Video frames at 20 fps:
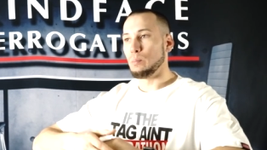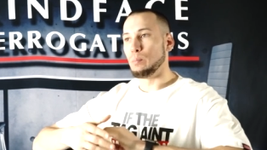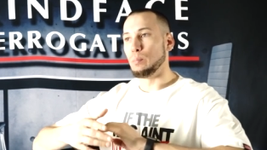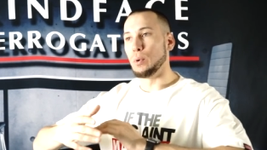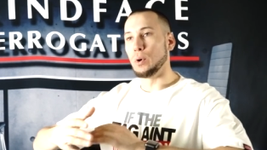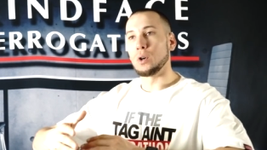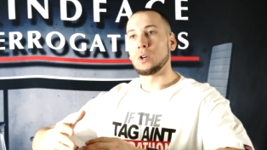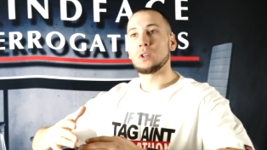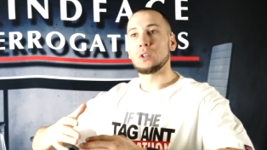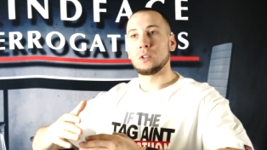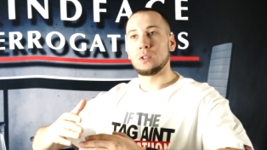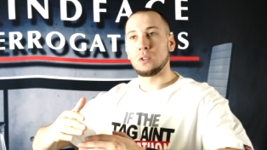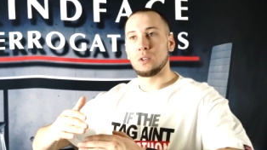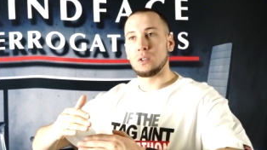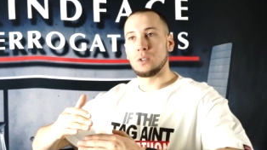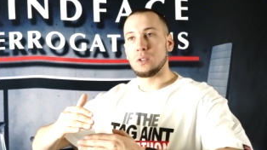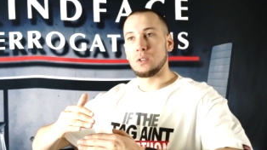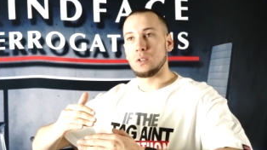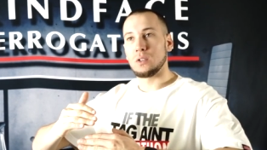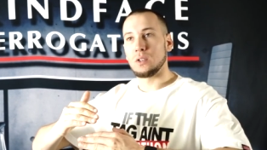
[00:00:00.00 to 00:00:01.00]
book
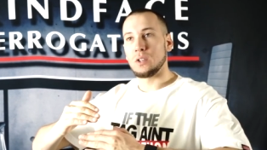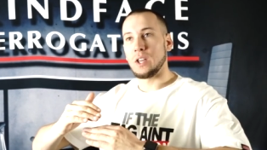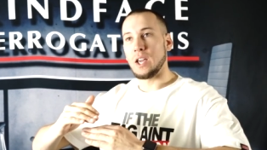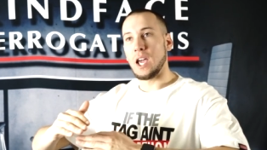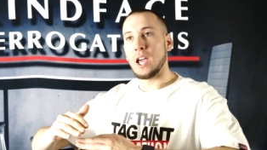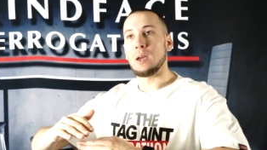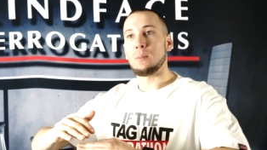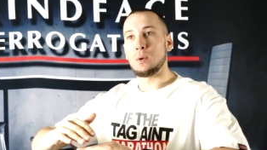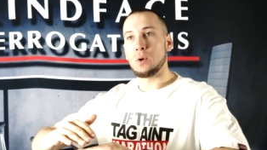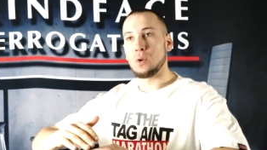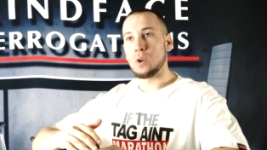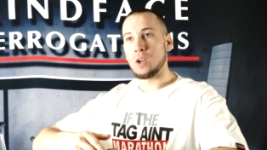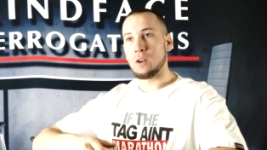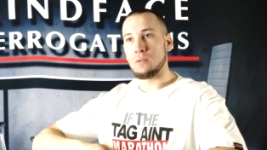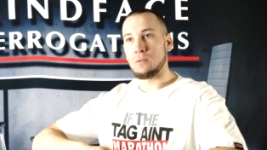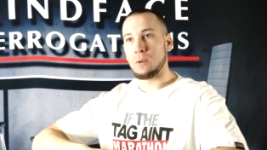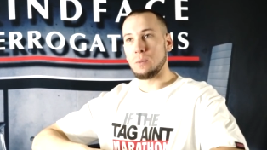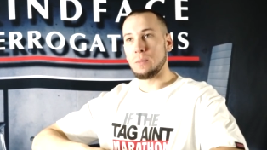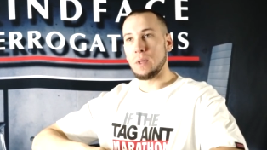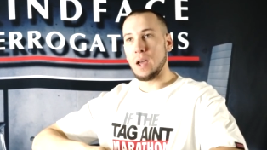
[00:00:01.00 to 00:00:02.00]
game you
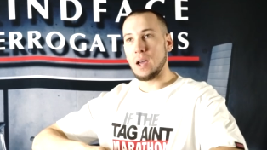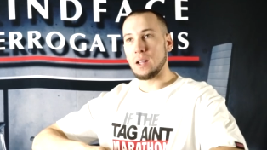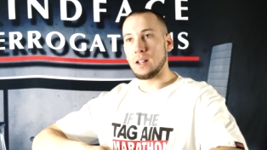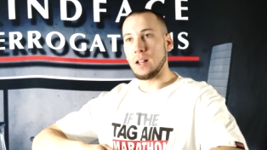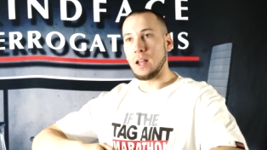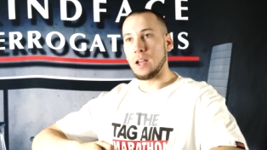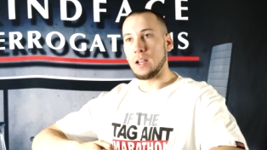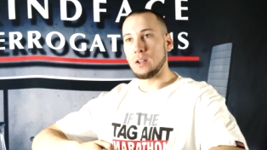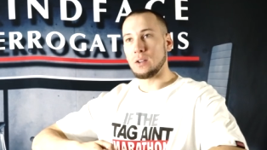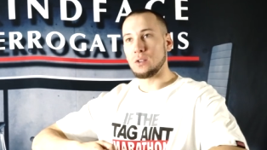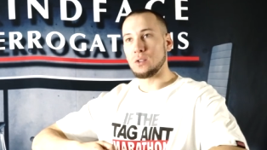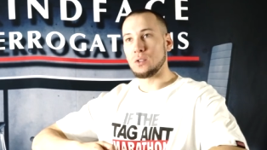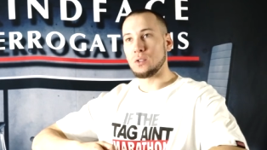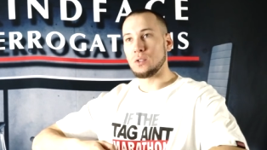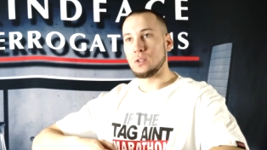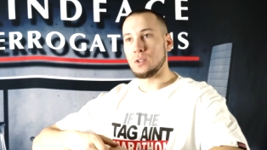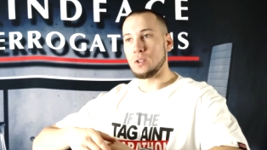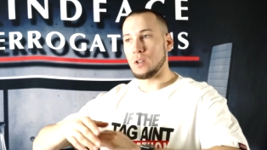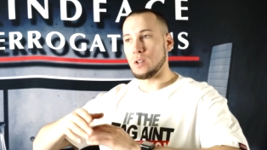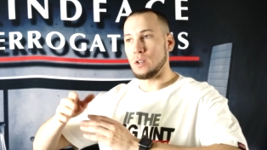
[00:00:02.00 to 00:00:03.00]
get from that, like
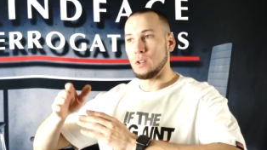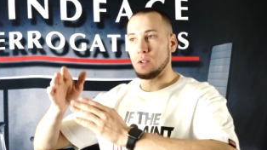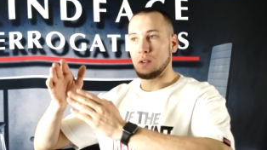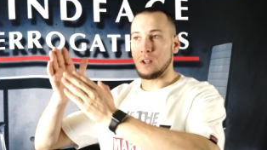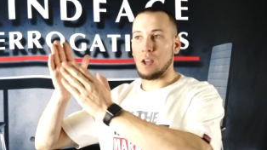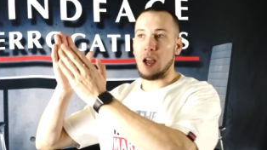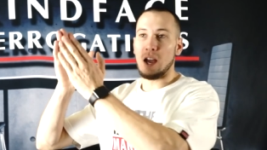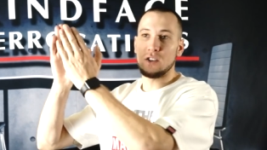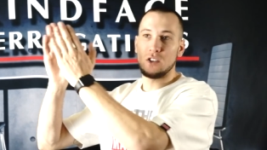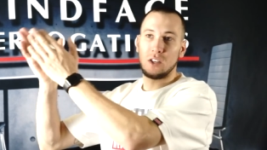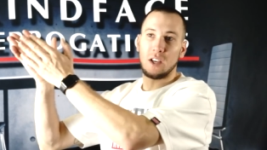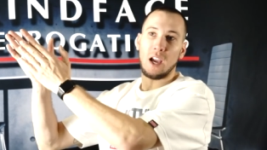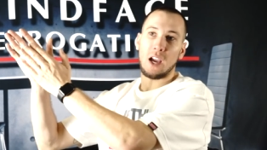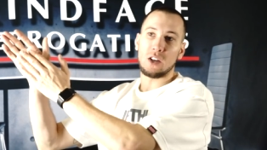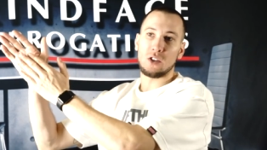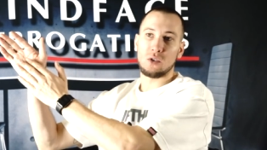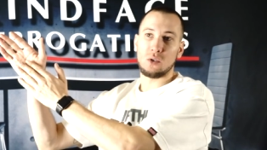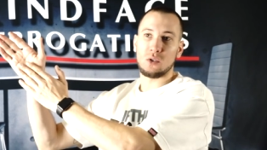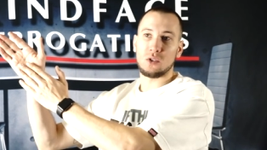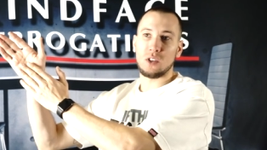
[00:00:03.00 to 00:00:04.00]
the the
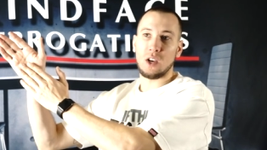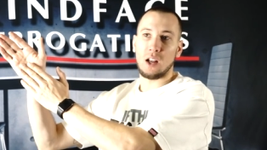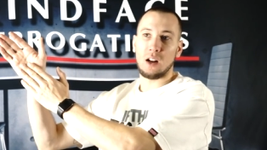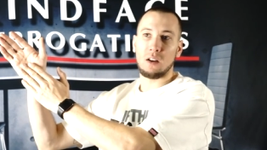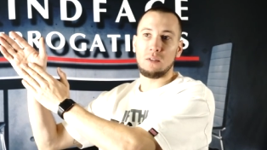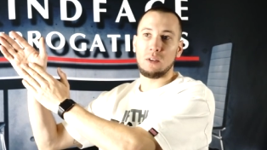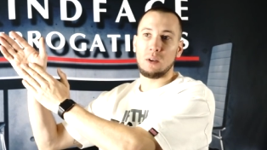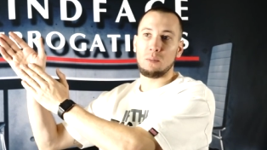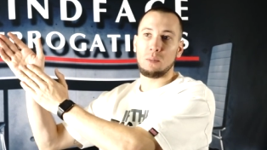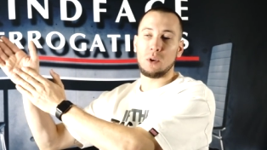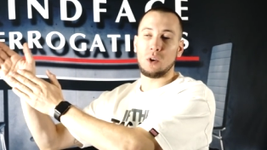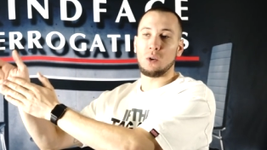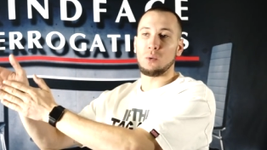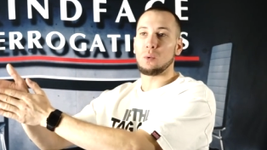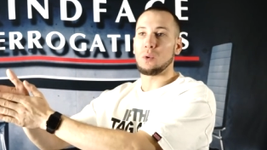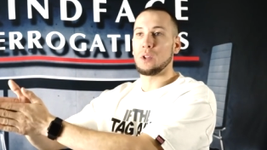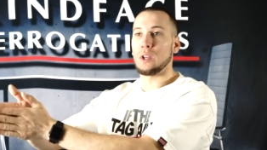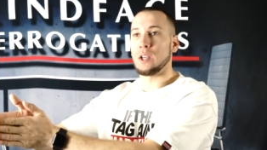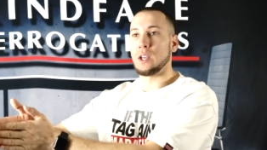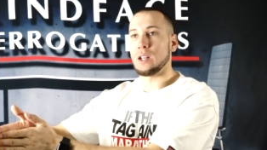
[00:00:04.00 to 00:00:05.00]
educational side of it, but you don't
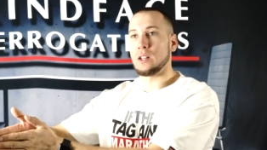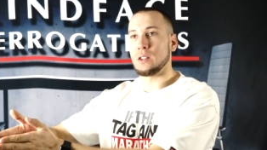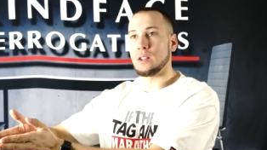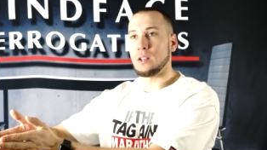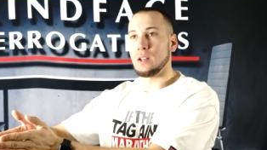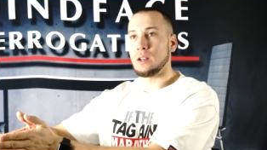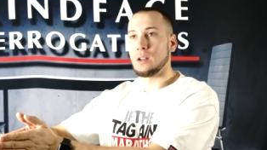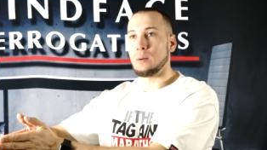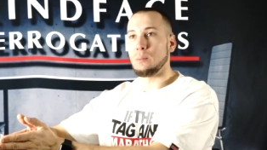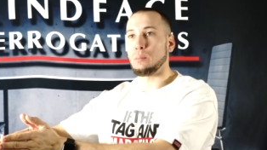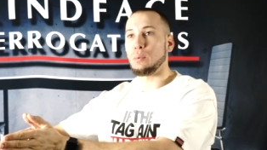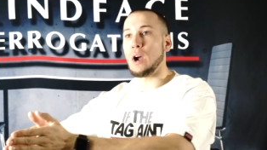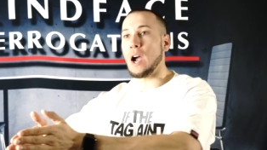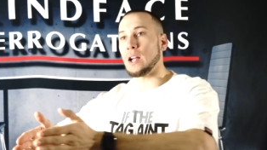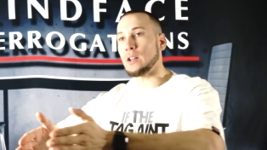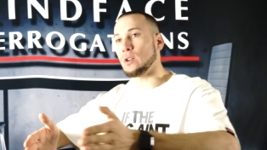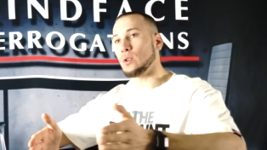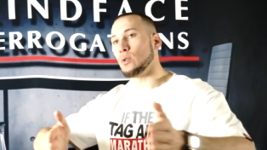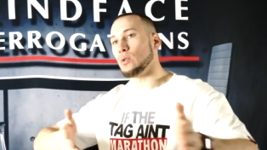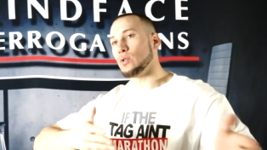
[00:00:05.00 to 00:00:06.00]
really get the
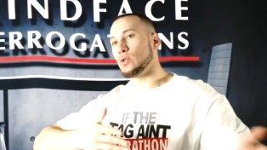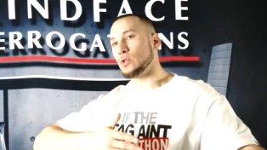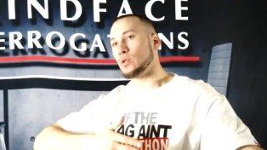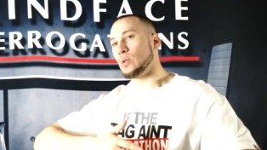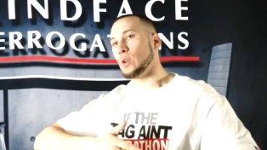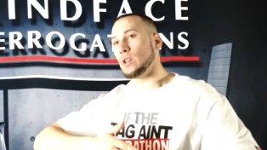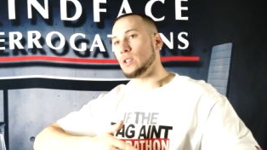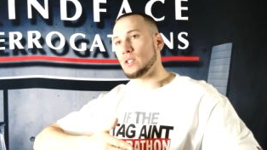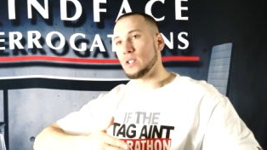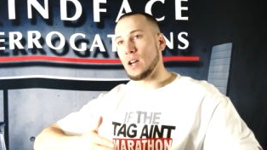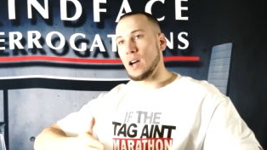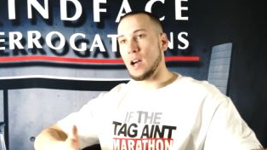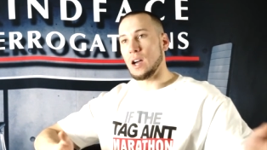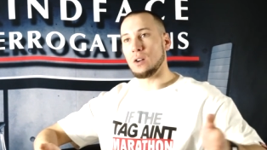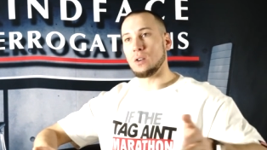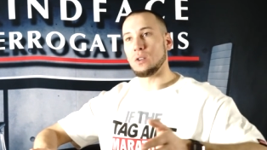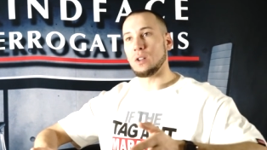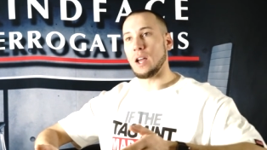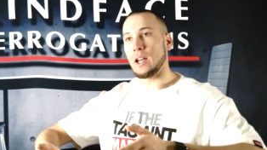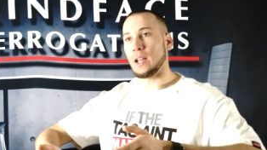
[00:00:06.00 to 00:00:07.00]
practical street side
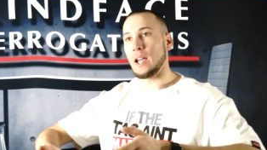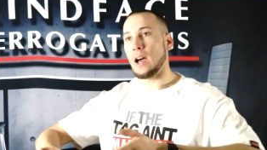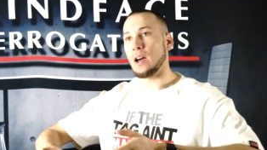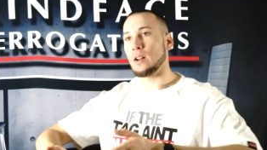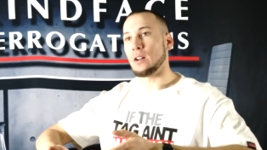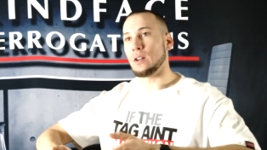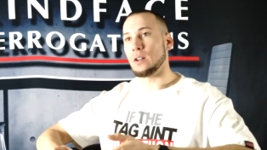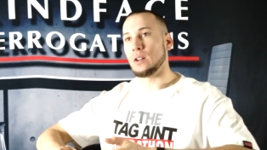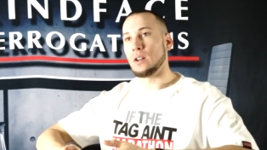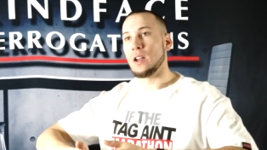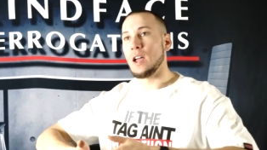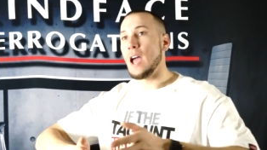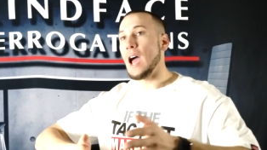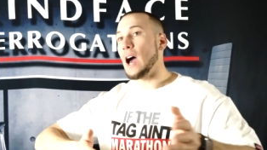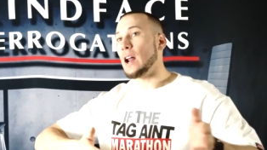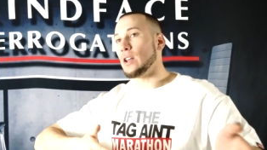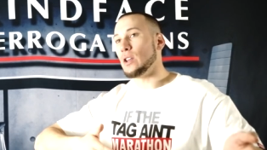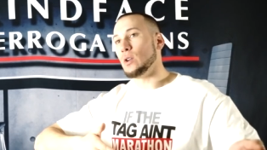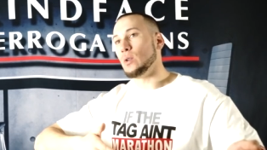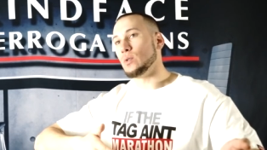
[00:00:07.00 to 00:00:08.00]
or like how to
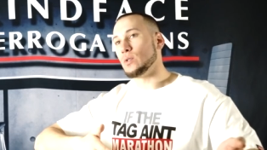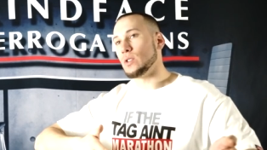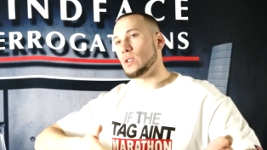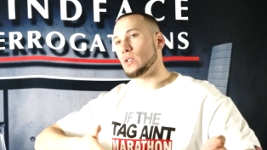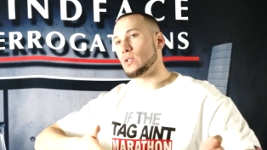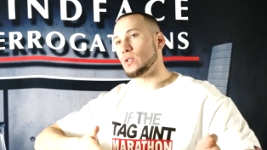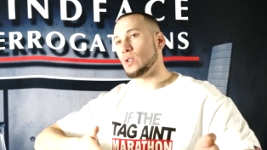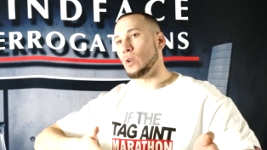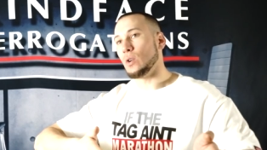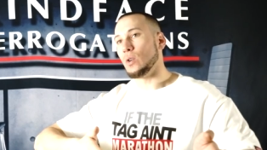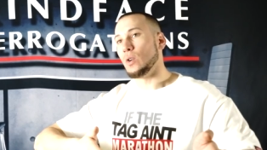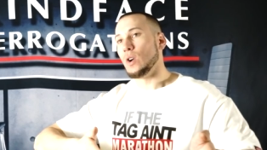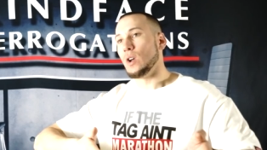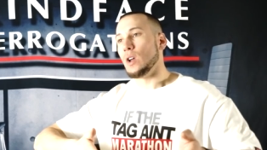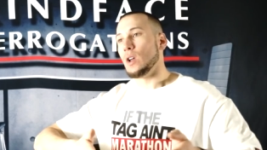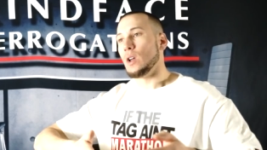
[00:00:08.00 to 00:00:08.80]
how to use it. So